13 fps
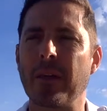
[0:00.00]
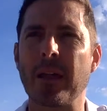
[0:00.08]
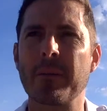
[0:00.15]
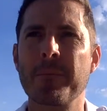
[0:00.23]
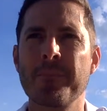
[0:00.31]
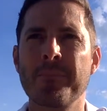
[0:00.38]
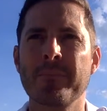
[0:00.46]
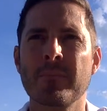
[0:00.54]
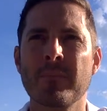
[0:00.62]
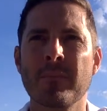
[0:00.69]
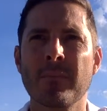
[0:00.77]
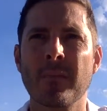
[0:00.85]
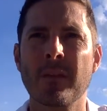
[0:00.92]
that
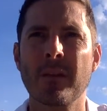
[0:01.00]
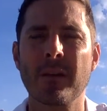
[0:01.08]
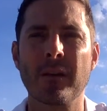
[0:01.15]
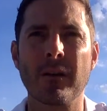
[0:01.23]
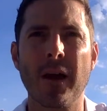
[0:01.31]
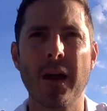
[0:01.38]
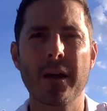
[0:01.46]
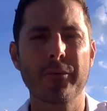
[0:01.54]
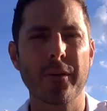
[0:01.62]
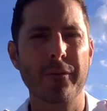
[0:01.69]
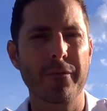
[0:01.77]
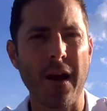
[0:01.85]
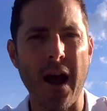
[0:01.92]

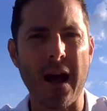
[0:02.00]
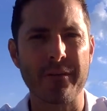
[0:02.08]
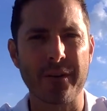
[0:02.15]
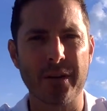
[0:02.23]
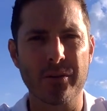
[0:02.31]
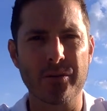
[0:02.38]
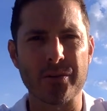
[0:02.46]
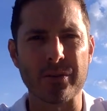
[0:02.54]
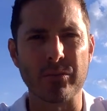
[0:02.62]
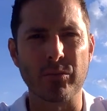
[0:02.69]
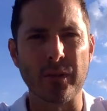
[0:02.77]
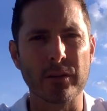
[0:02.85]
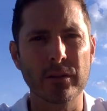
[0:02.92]
every 5 years
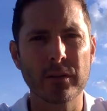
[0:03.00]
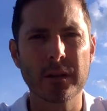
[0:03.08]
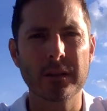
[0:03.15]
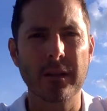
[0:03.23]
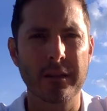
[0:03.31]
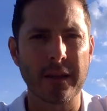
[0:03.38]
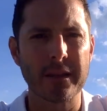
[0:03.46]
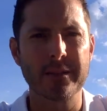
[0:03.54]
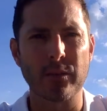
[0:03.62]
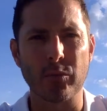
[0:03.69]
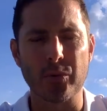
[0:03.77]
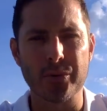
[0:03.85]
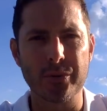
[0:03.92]
we look at the things
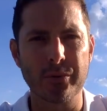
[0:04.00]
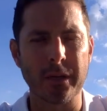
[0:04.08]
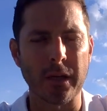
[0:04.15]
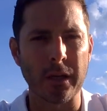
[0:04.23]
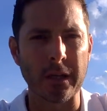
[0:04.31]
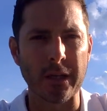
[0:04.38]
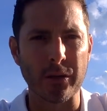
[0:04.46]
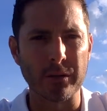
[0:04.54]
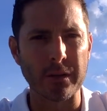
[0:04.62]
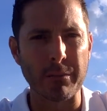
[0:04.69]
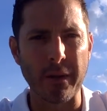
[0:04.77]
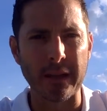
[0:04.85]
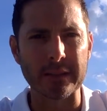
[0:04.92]
that we're doing on a
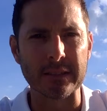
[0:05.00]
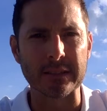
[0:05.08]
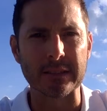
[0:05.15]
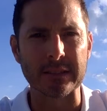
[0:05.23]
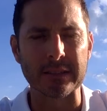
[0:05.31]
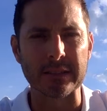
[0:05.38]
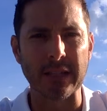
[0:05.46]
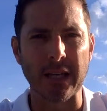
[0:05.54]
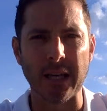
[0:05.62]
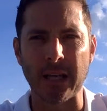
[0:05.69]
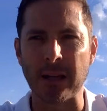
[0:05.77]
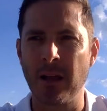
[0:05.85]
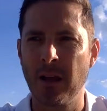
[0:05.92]
yearly basis and
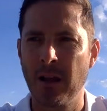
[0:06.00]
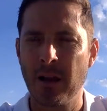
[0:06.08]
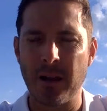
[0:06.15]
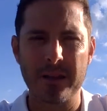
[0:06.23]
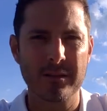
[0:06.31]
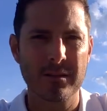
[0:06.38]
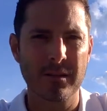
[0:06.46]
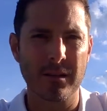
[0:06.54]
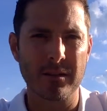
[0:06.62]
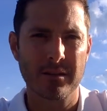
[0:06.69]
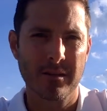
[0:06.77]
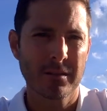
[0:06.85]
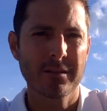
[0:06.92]
saying, is
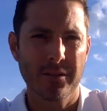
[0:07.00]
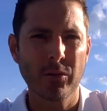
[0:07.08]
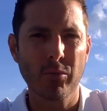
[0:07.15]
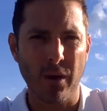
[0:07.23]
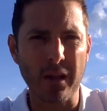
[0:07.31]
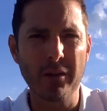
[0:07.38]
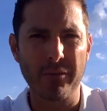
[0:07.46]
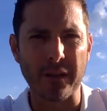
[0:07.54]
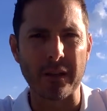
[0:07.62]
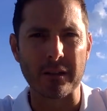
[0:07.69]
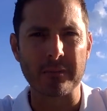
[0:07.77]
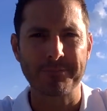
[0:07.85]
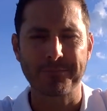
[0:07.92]
this still
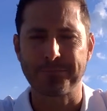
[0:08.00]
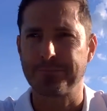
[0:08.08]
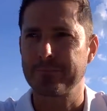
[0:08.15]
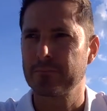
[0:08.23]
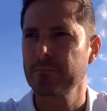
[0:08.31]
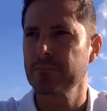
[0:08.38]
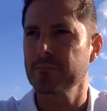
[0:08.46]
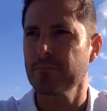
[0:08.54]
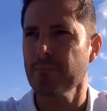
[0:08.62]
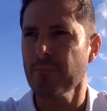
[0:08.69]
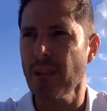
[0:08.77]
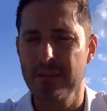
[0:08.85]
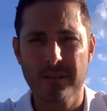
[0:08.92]
relevant?
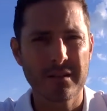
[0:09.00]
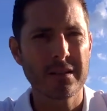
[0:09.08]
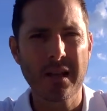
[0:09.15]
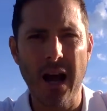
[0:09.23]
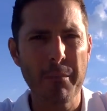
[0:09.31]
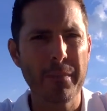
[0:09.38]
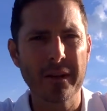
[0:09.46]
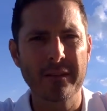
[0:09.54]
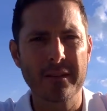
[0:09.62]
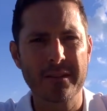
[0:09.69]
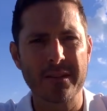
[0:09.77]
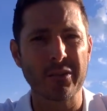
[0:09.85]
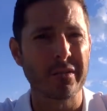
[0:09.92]
Is this a topic
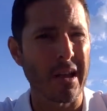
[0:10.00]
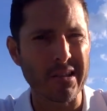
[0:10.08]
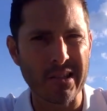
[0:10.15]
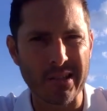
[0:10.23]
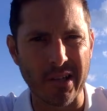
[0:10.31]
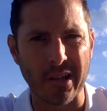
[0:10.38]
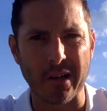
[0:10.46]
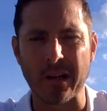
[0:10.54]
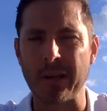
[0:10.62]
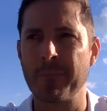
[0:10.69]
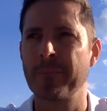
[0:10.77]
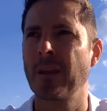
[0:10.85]
that's still necessary?